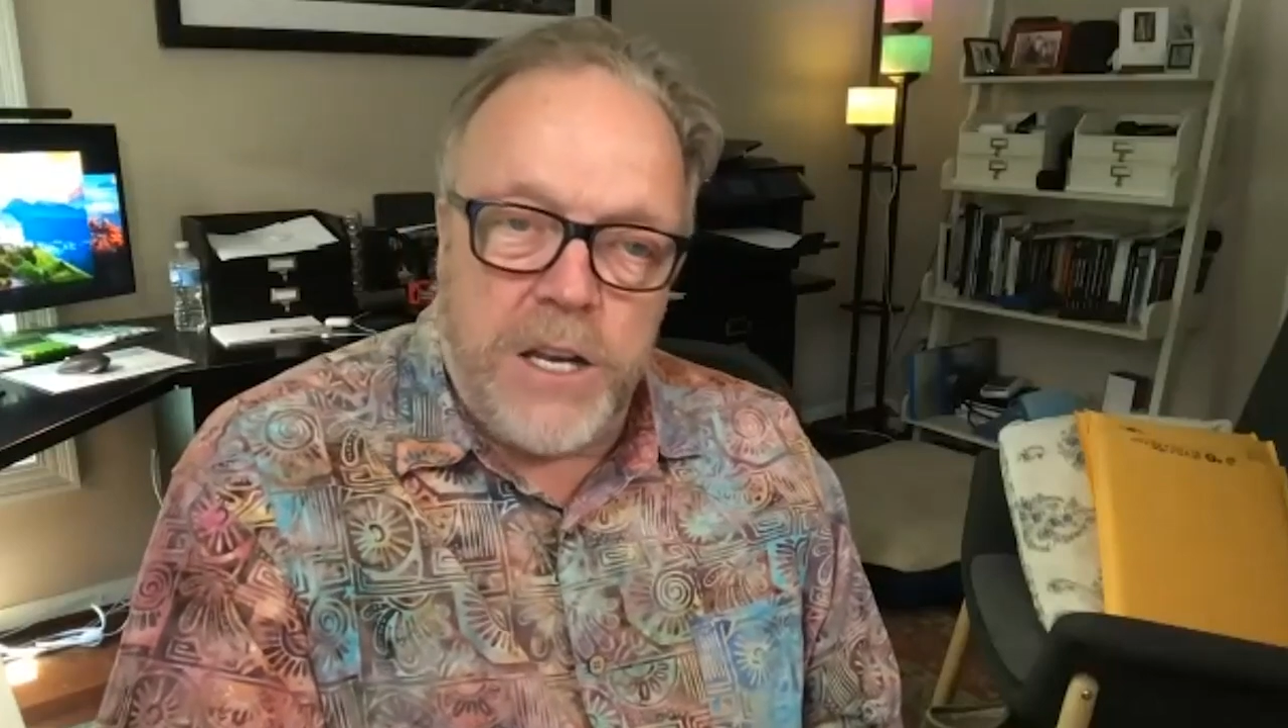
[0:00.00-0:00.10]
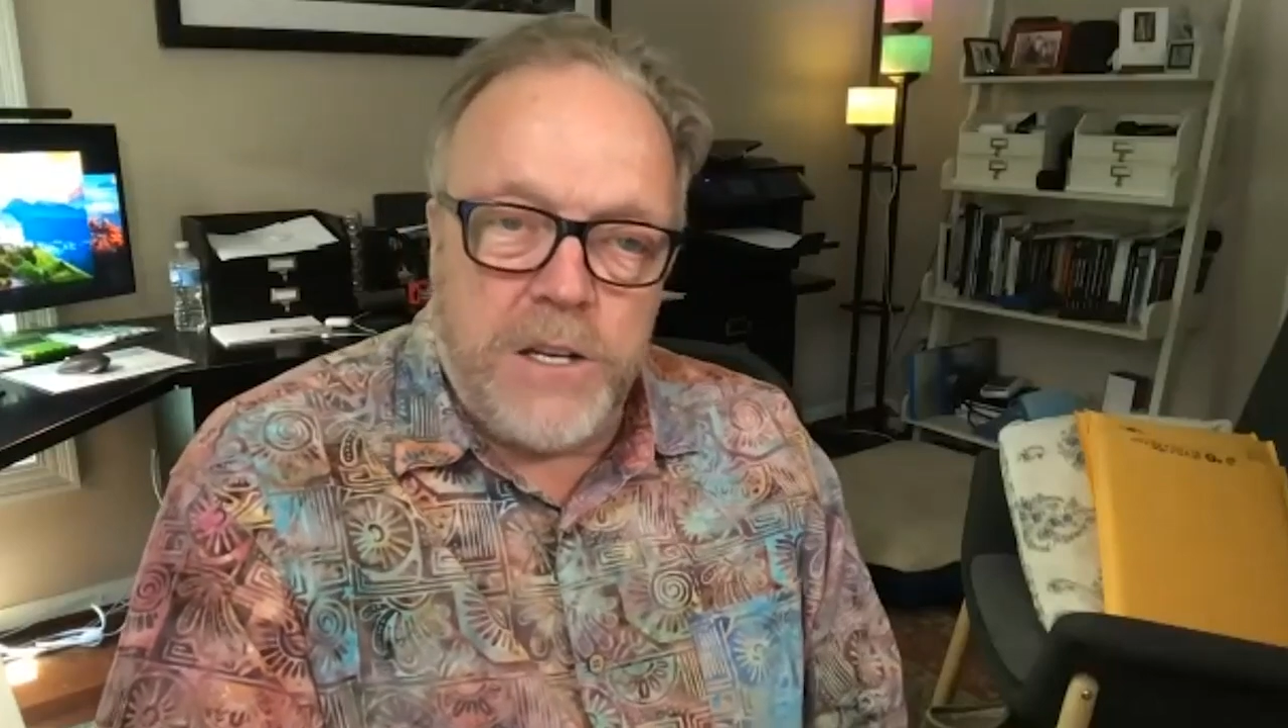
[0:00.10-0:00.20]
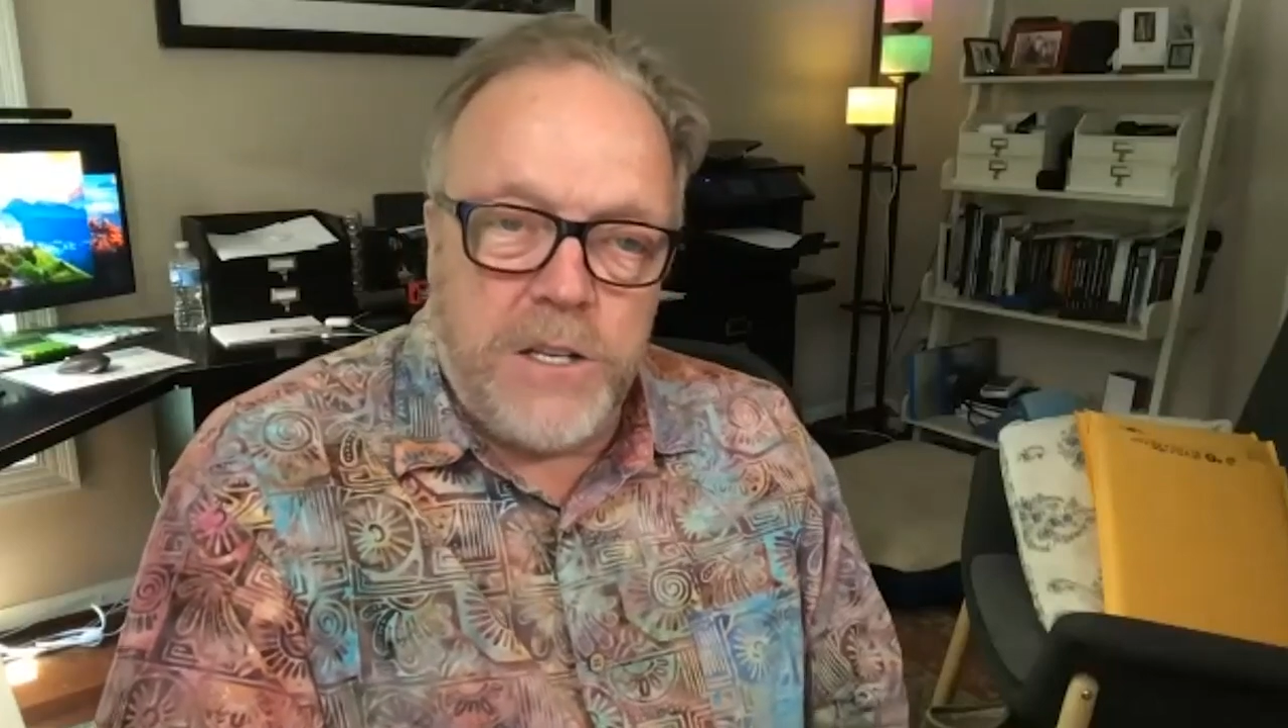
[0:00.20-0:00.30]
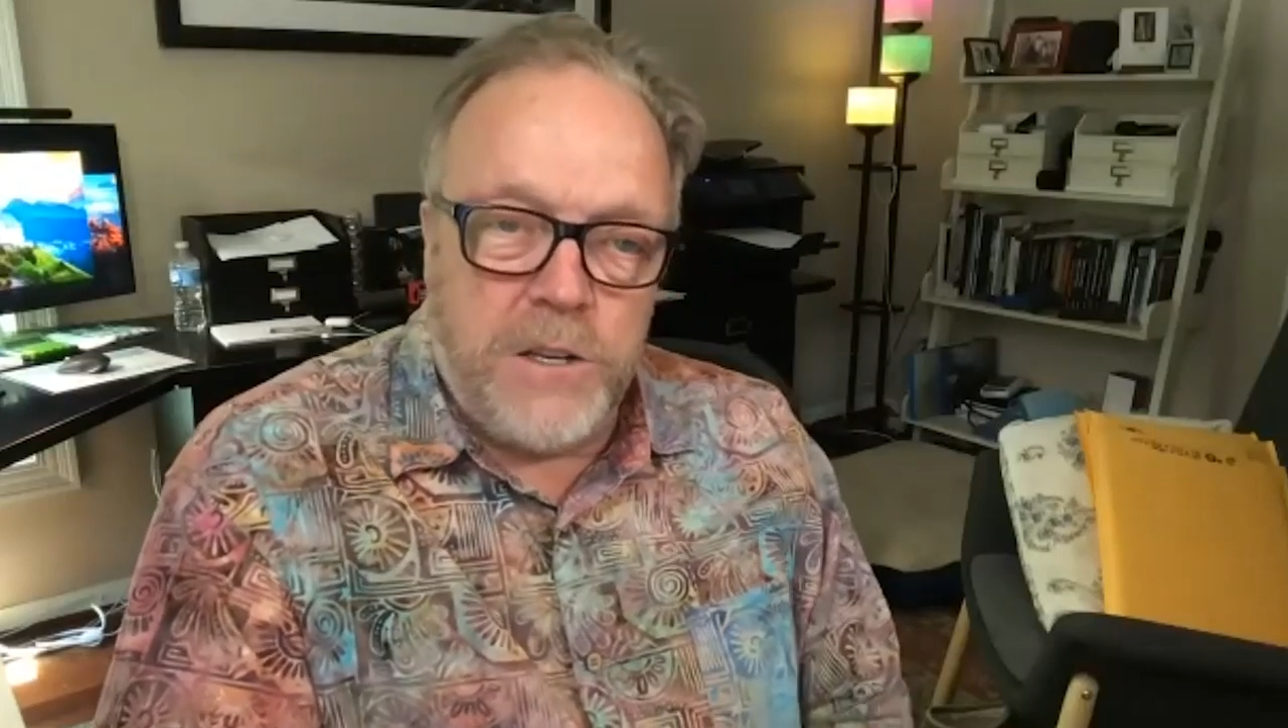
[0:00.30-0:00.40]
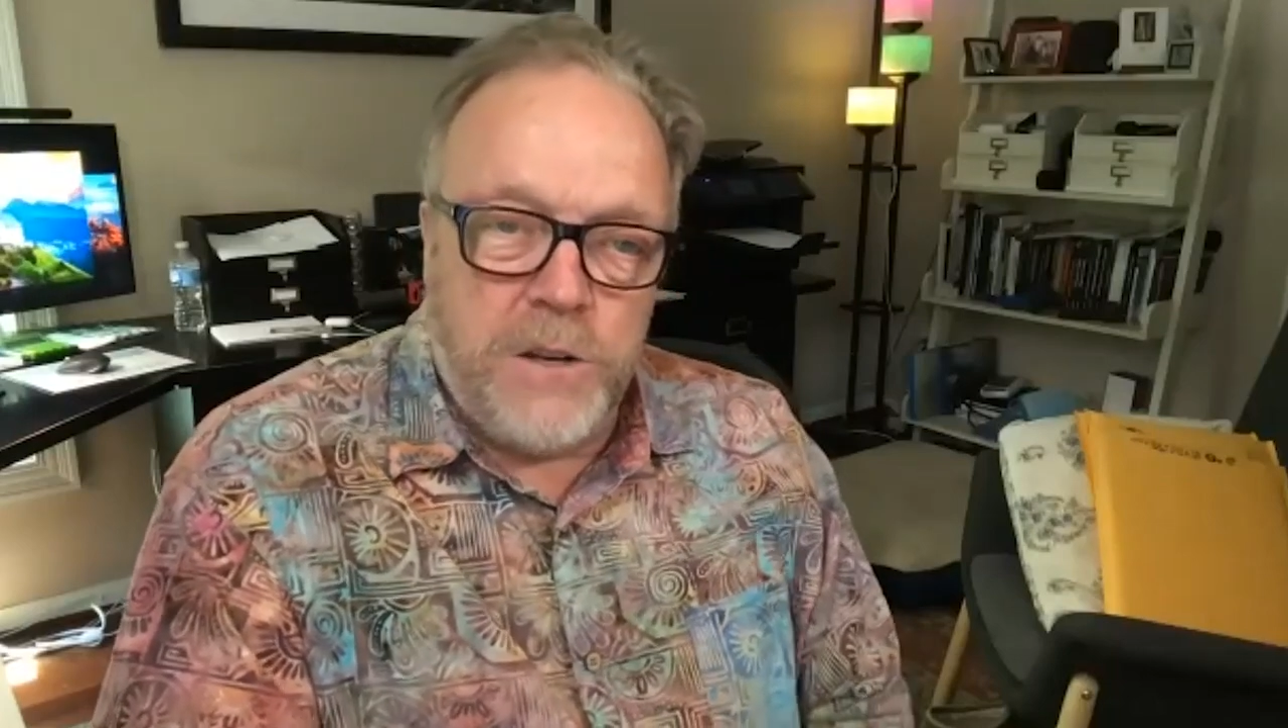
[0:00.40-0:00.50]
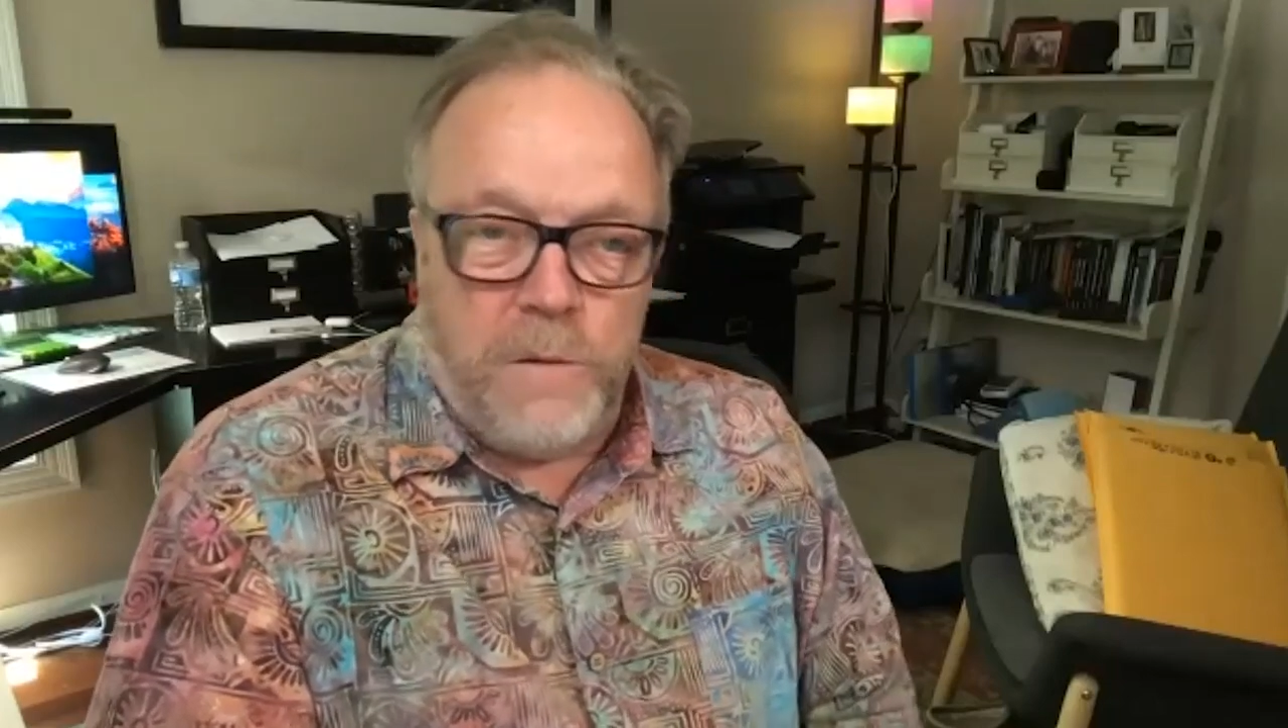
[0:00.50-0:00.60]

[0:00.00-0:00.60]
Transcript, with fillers: and just,